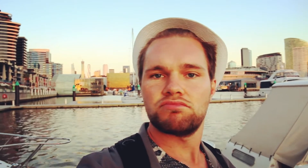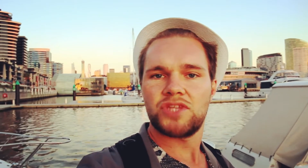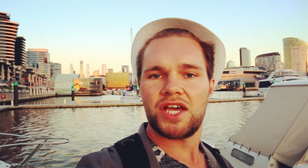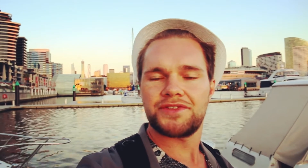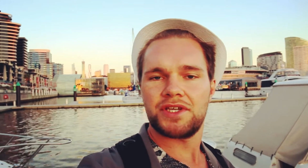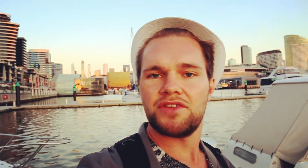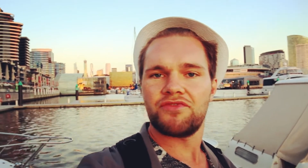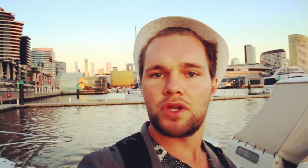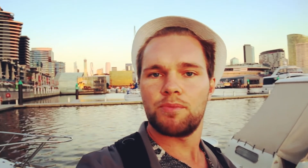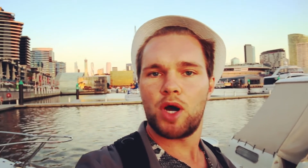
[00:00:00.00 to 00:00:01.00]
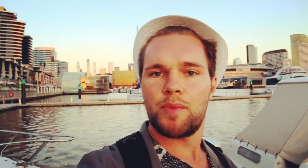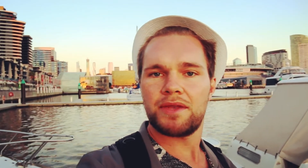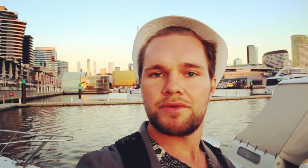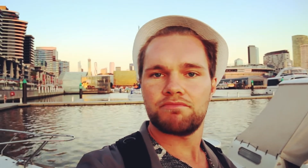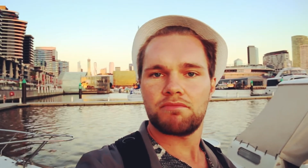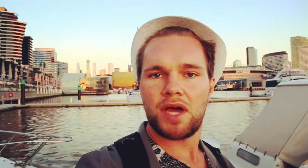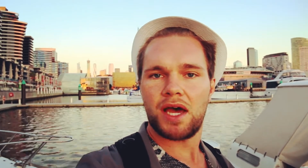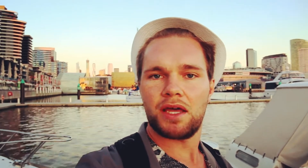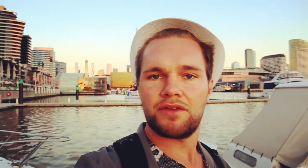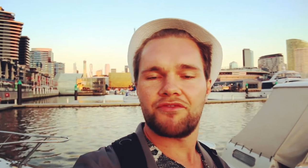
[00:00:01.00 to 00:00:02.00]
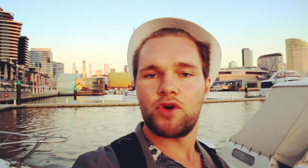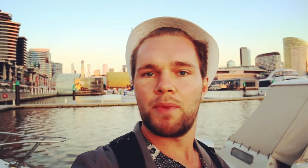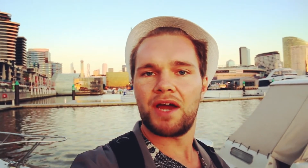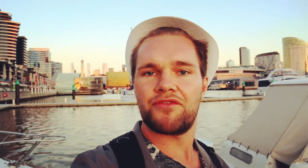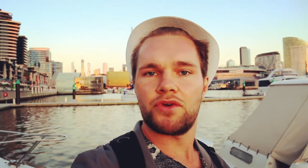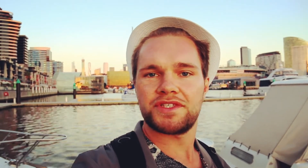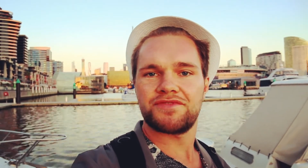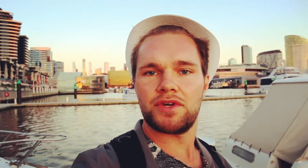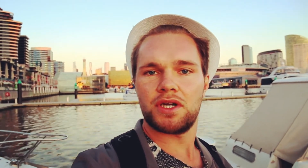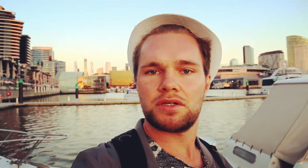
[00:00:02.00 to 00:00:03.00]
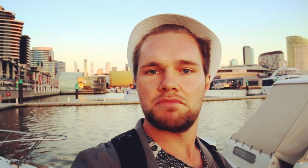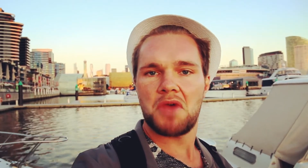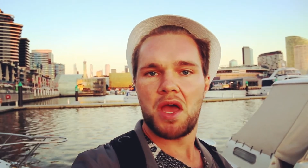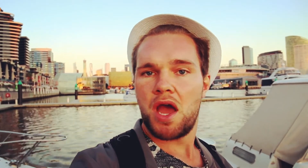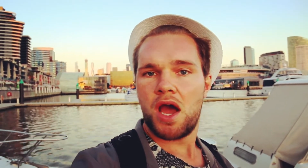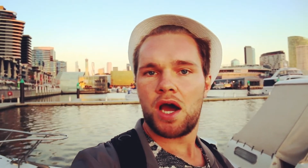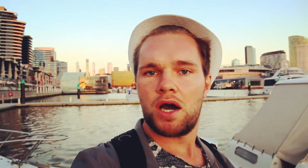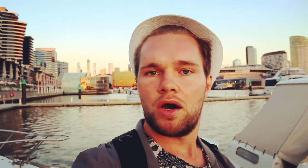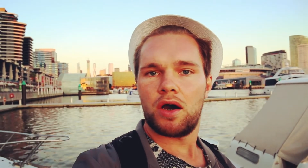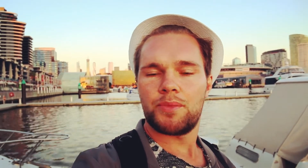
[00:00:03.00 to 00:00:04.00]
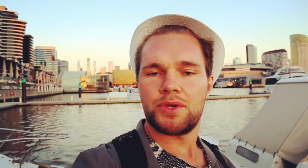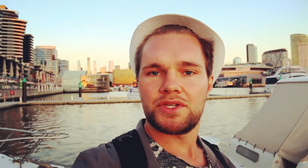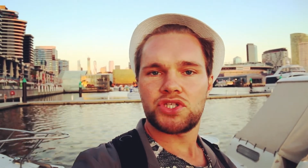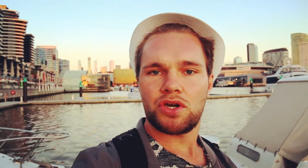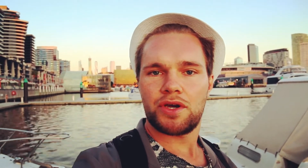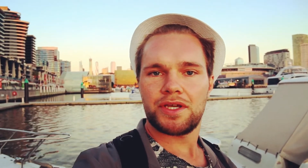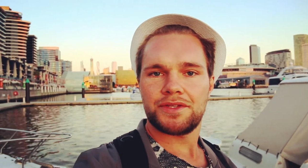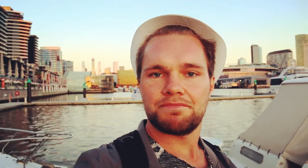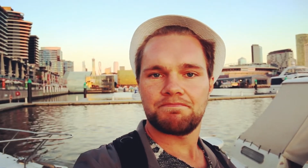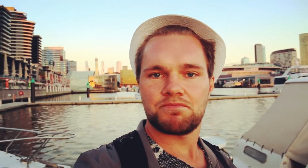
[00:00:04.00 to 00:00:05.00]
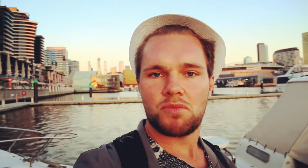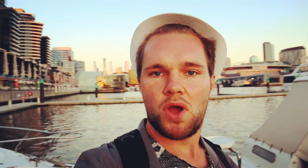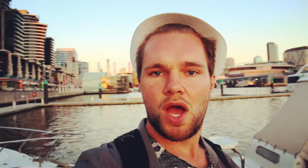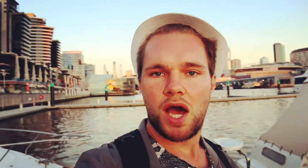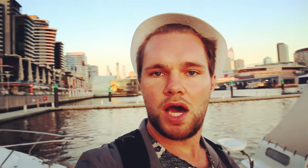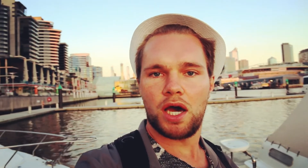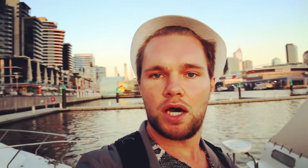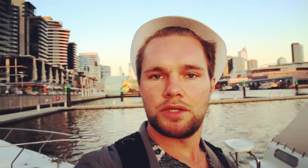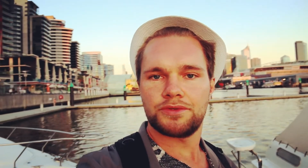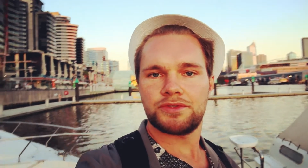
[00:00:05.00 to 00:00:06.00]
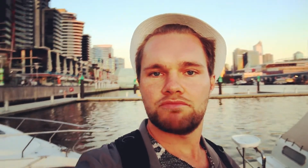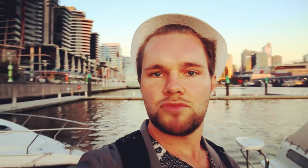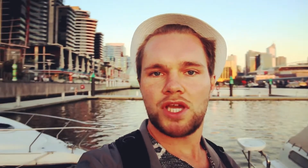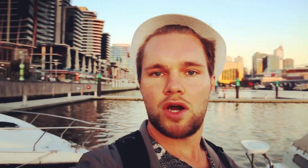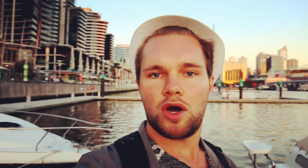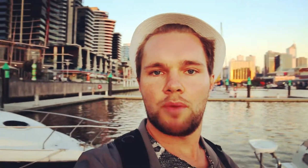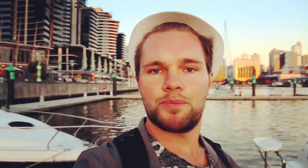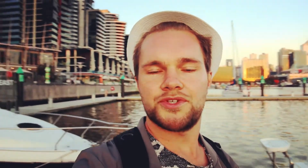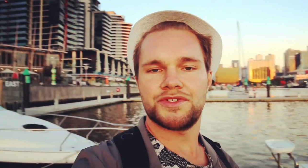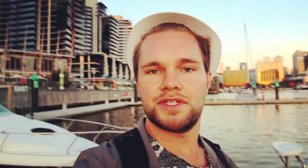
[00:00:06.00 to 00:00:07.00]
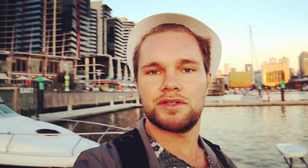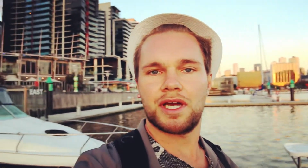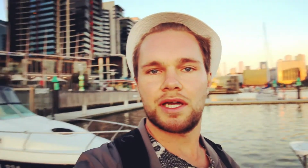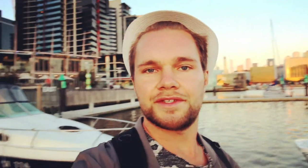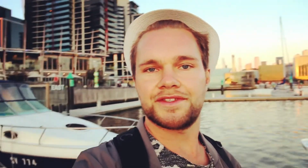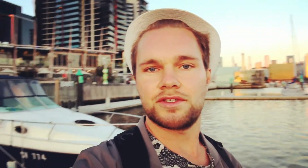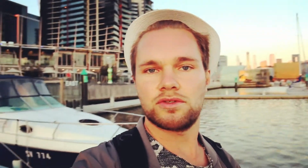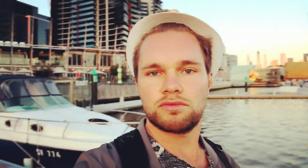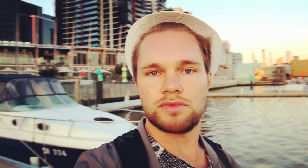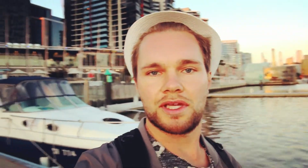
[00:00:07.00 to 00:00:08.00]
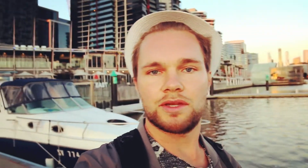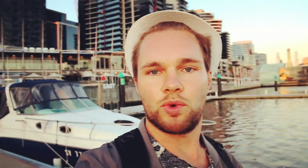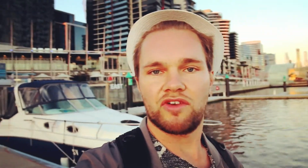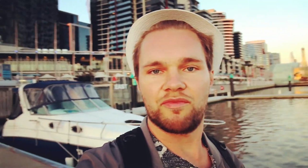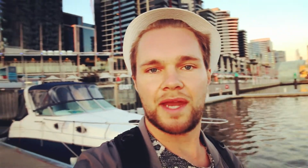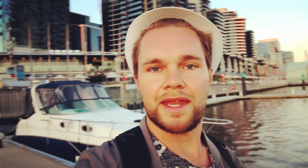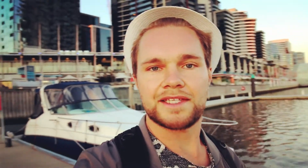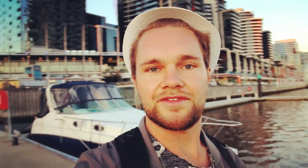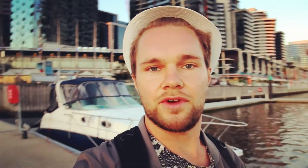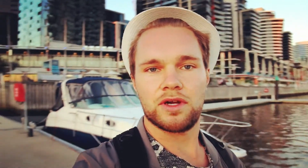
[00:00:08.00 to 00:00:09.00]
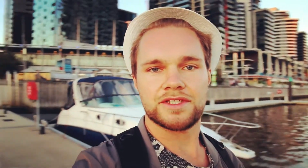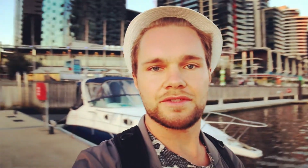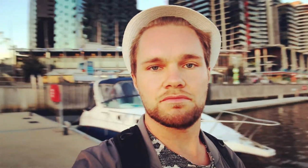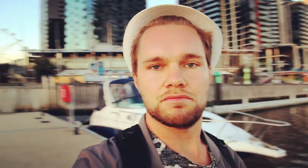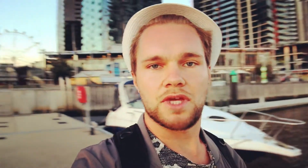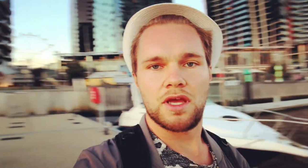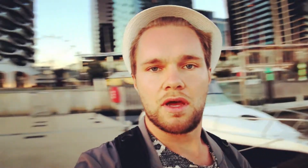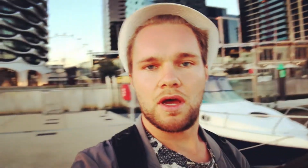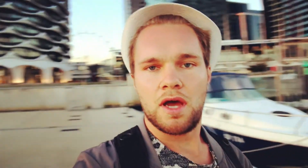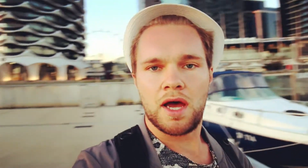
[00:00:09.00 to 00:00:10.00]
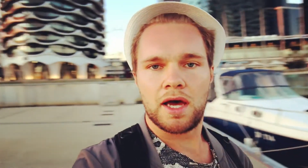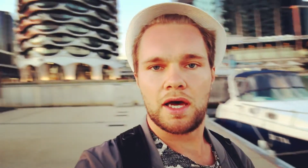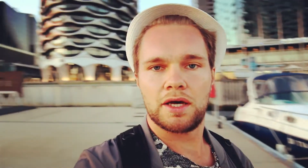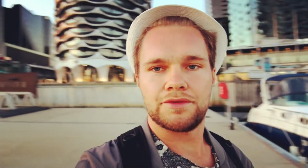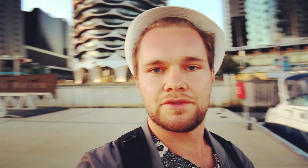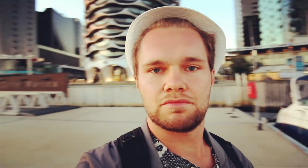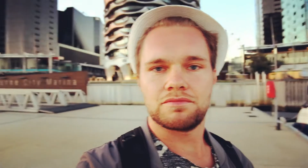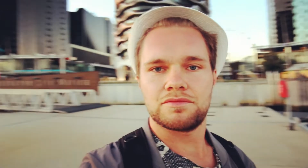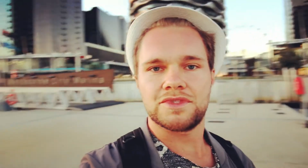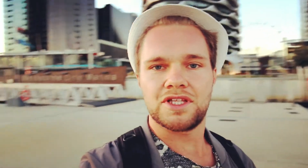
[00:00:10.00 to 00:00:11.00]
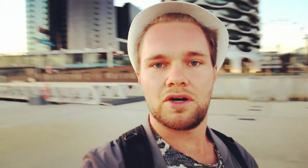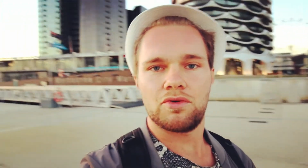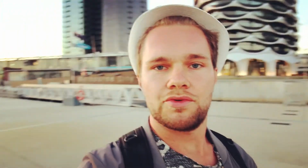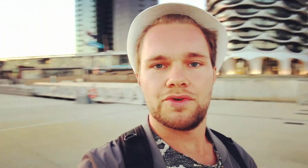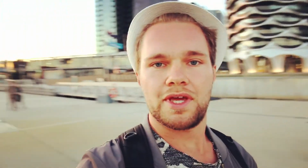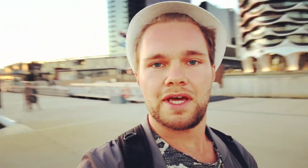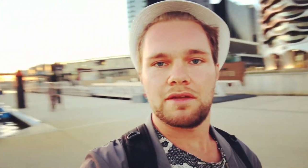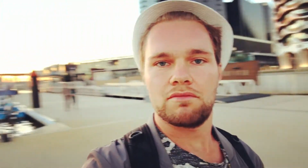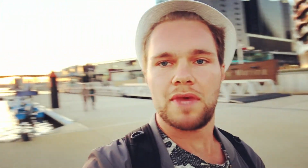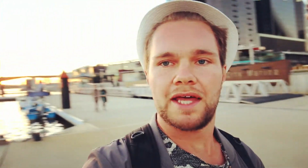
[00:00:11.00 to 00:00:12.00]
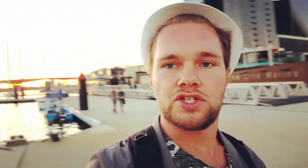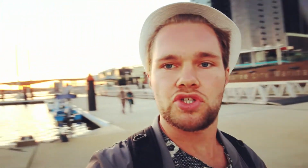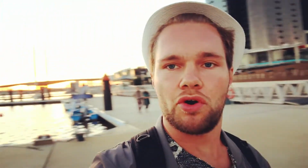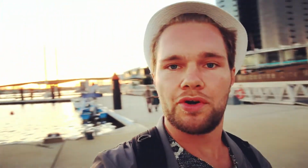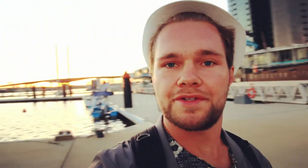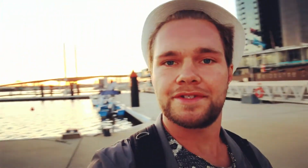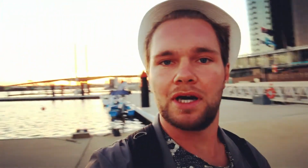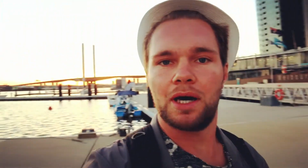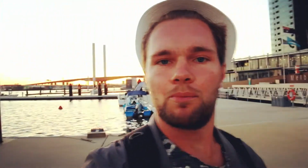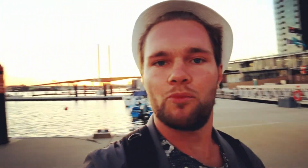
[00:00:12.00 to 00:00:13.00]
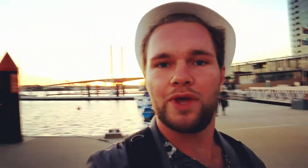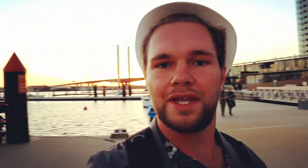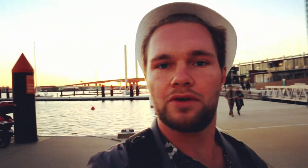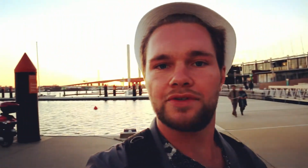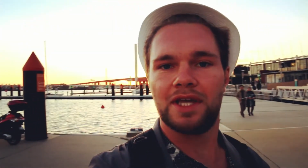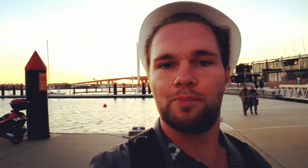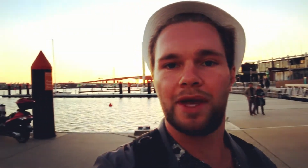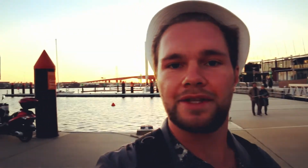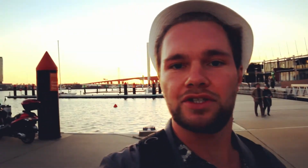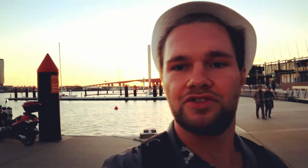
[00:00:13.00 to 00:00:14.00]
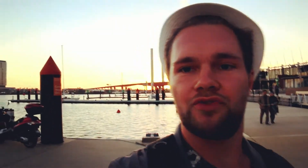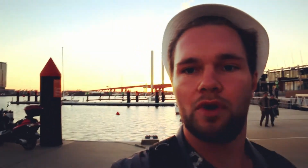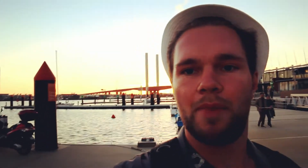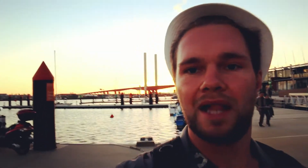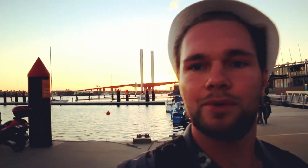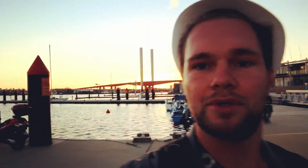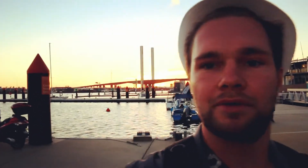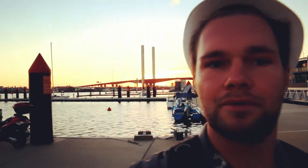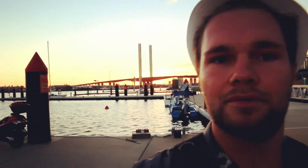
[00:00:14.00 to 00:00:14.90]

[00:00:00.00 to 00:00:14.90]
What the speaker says: that's it for the moment. And for my first vlog, I hope you enjoyed it. And yeah, hope to see you guys soon in one of my next vlogs. And now you can enjoy some videos and pictures from Melbourne.